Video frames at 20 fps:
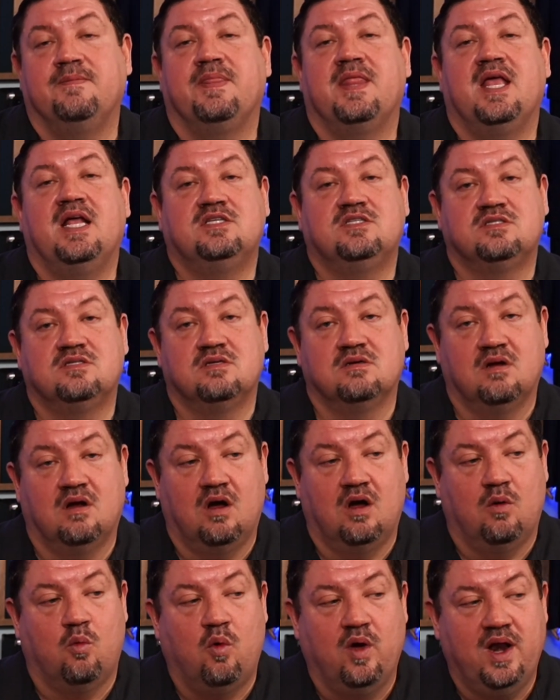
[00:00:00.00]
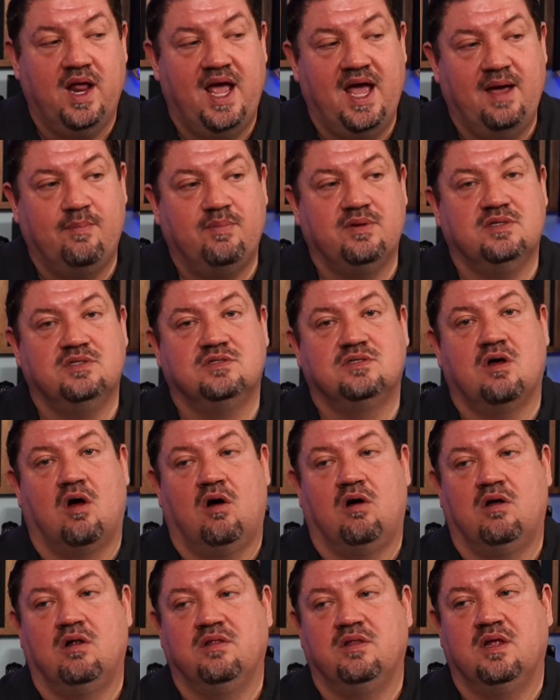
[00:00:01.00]
It's what happens
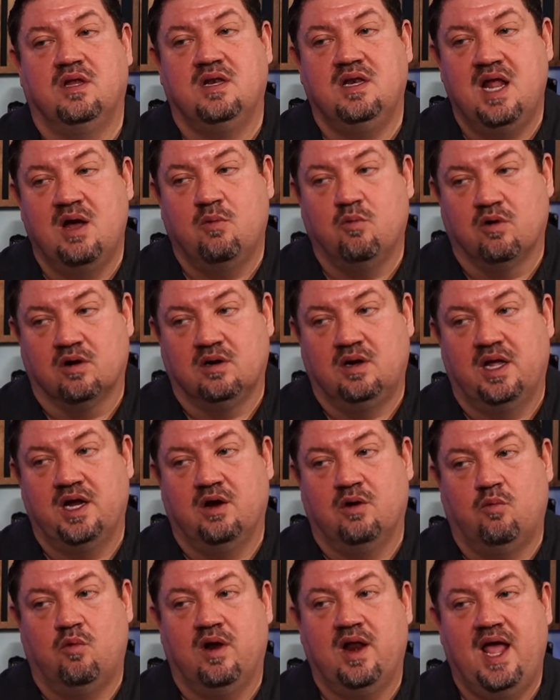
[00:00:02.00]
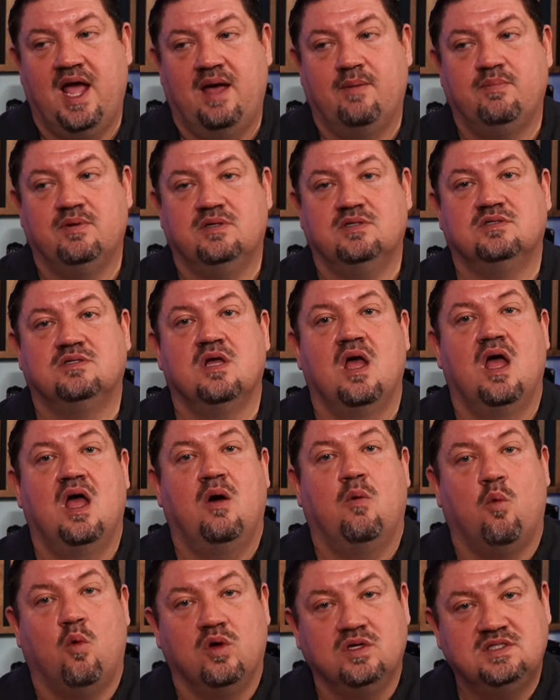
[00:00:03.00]
on the network layer, what happens
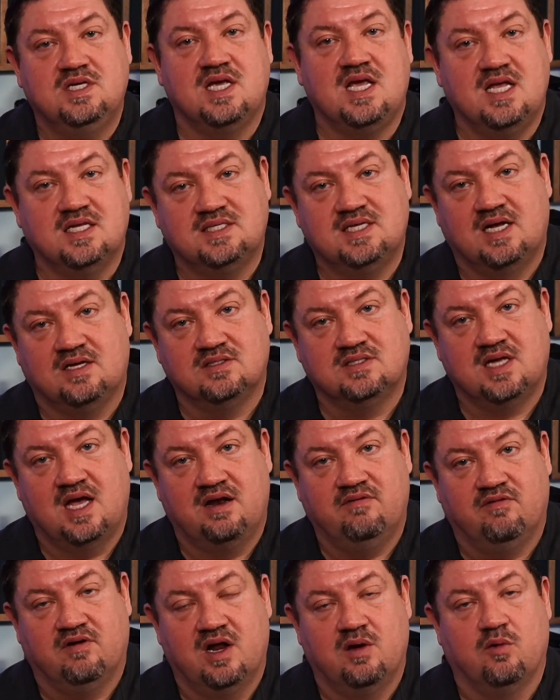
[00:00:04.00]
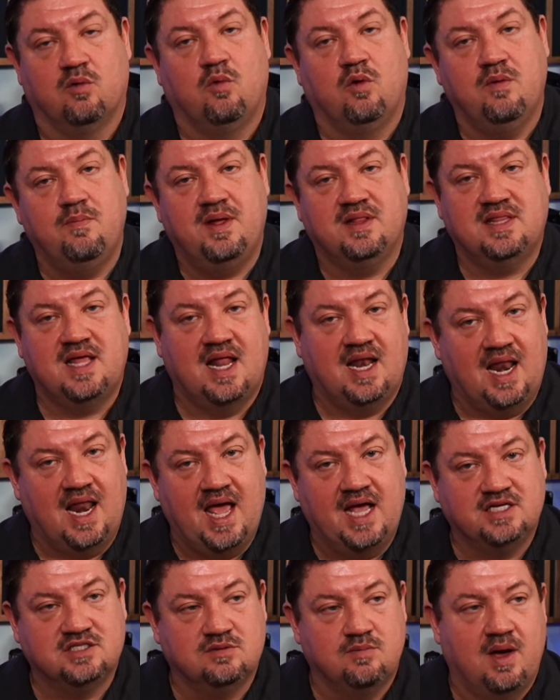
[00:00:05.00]
once it gets outside of our network. What about that
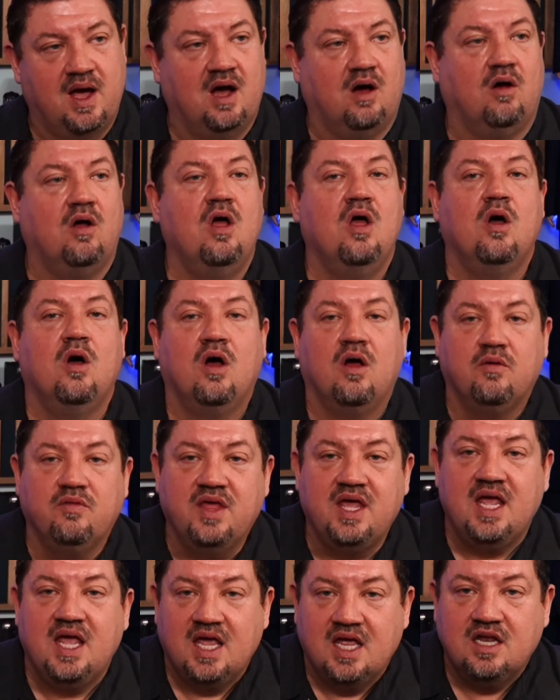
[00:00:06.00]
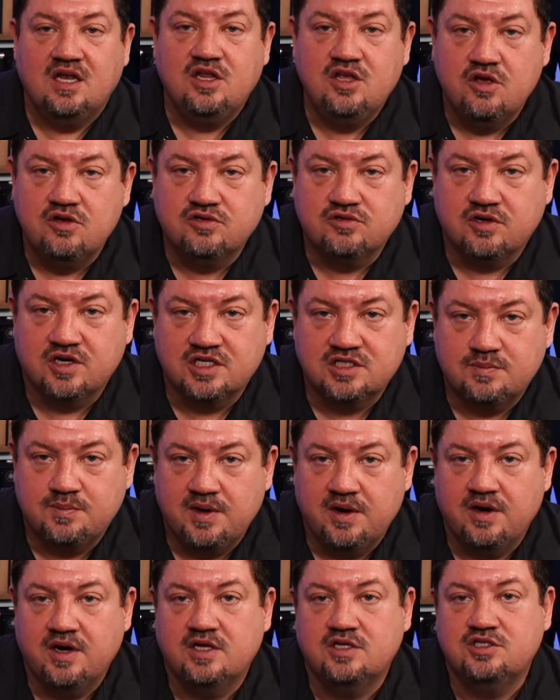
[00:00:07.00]
last mile? The end user
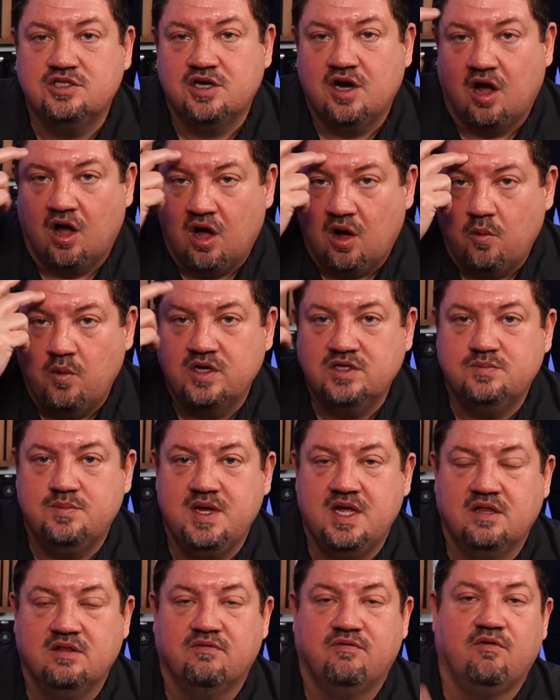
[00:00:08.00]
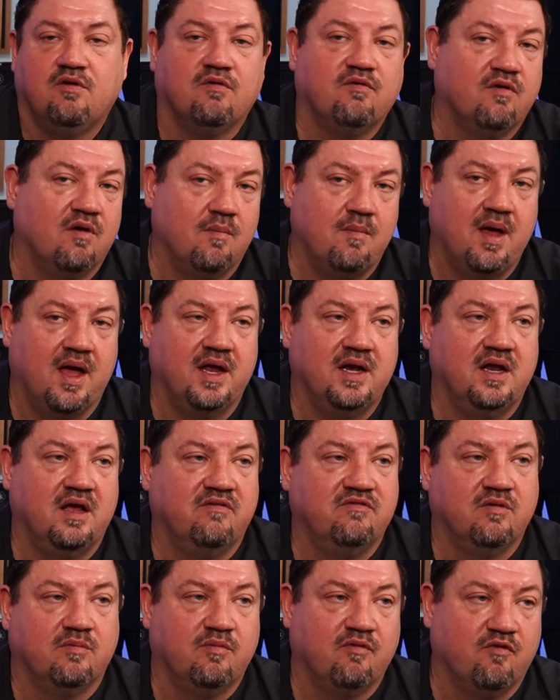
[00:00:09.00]
experience should always be in the forefront mind
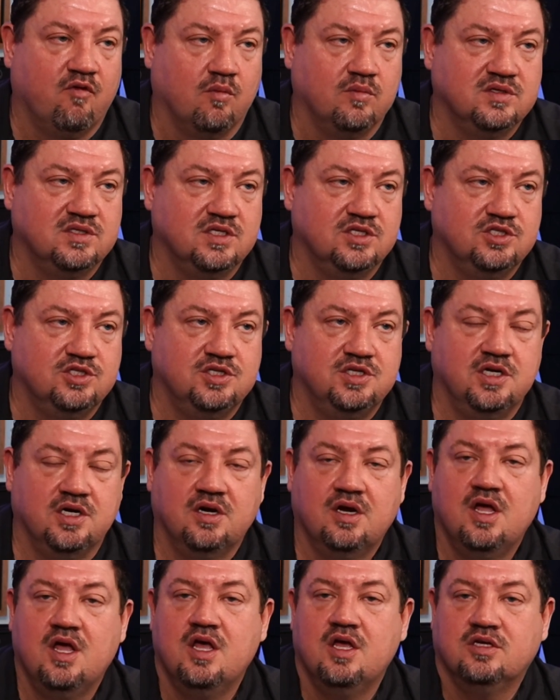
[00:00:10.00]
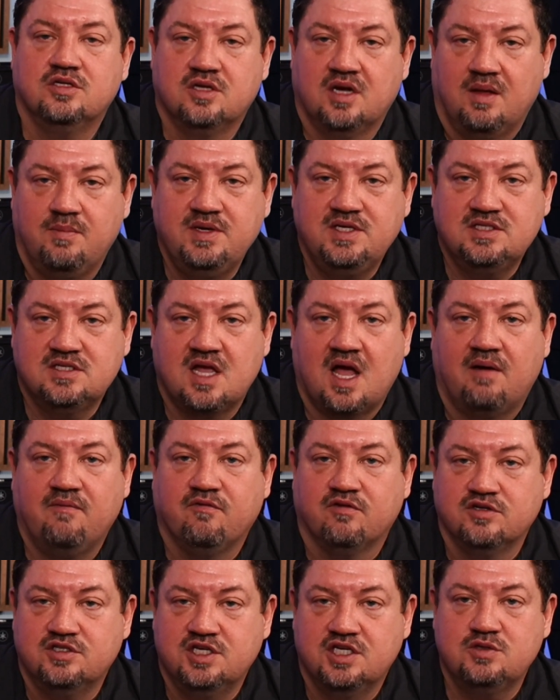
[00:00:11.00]
of a performance engineer. So let me stop
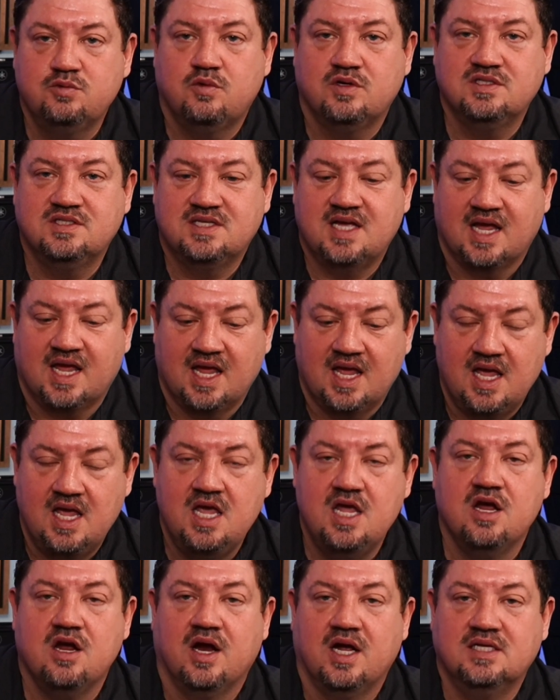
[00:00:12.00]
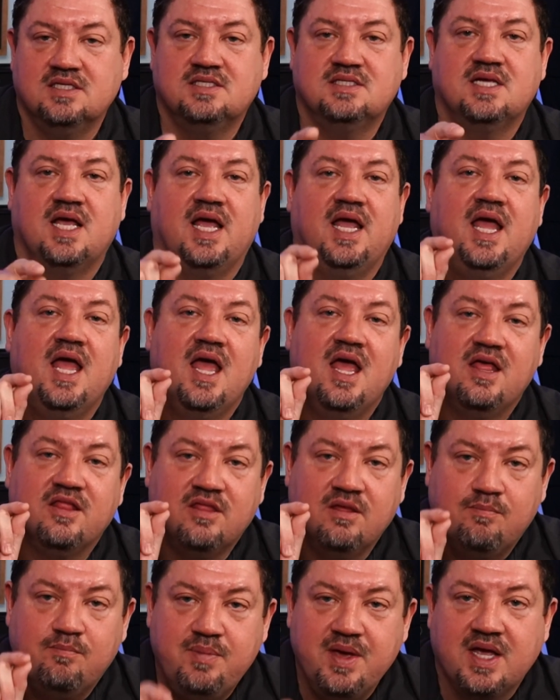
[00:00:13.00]
for just 1 second here and say
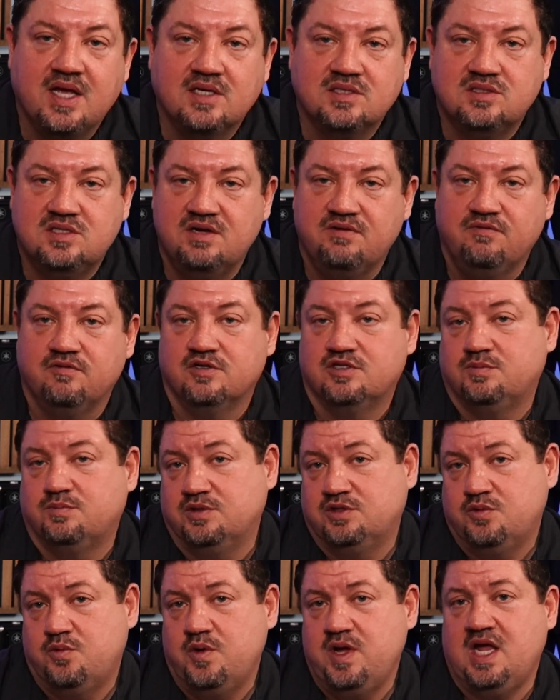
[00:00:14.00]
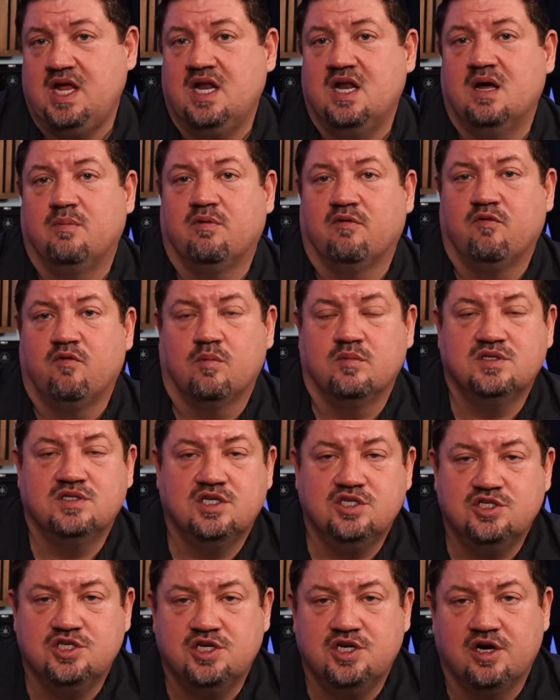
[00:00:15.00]
the biggest difference between a performance
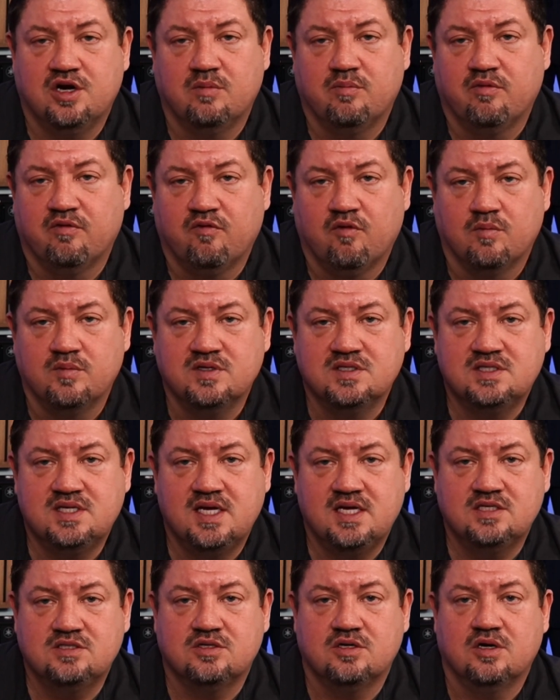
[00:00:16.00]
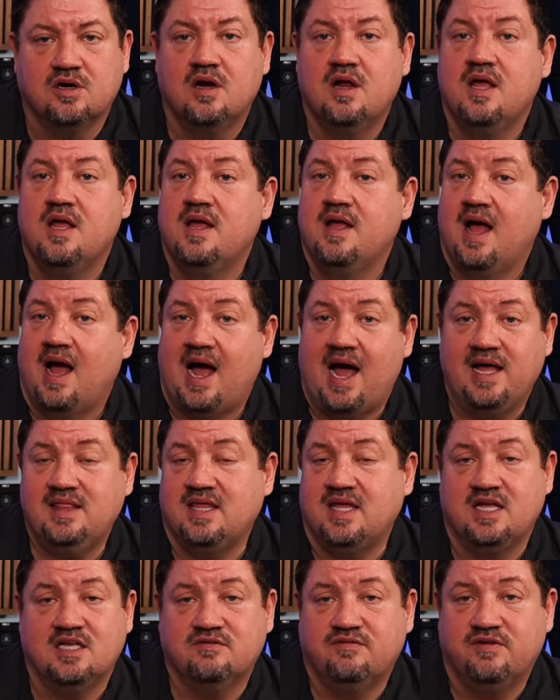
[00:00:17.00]
engineer and a performance tester, I
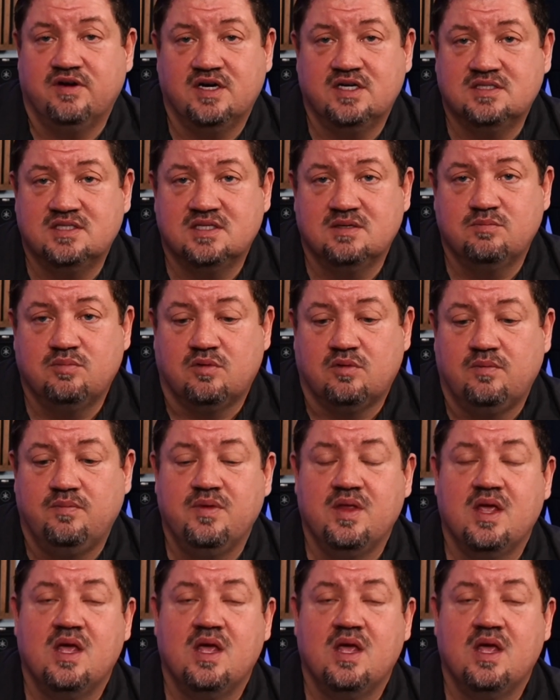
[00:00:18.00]
think, is very simple.